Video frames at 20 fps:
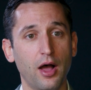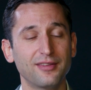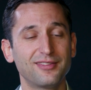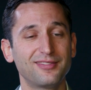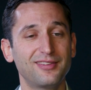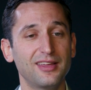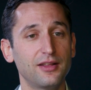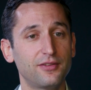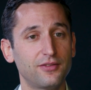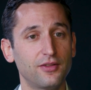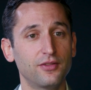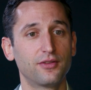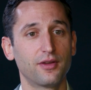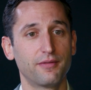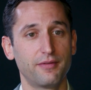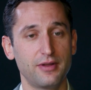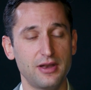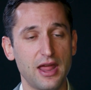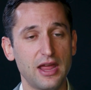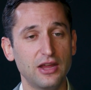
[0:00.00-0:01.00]
citizens
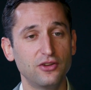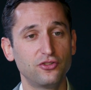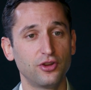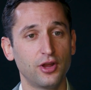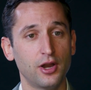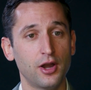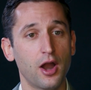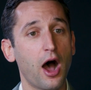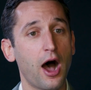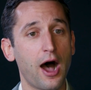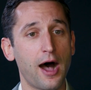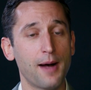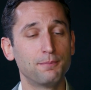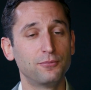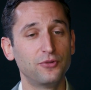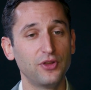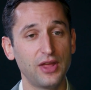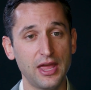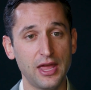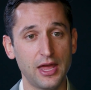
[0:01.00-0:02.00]
of a nation
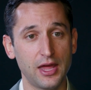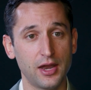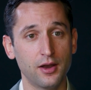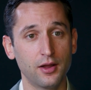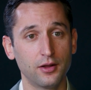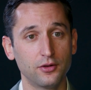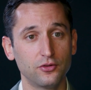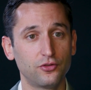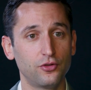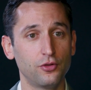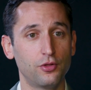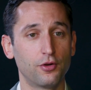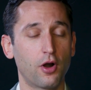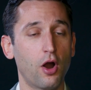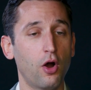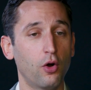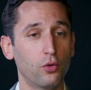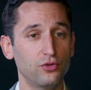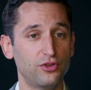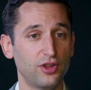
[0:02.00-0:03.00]
opt in to
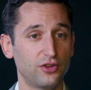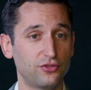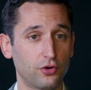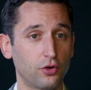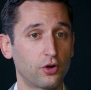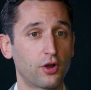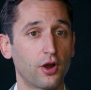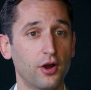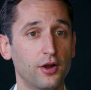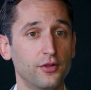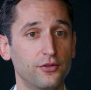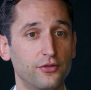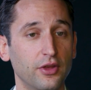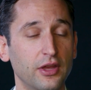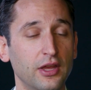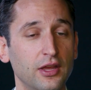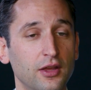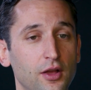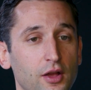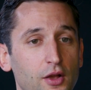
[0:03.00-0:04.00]
their own digital
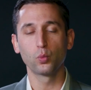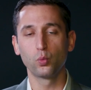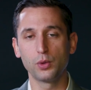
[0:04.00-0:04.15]
currency.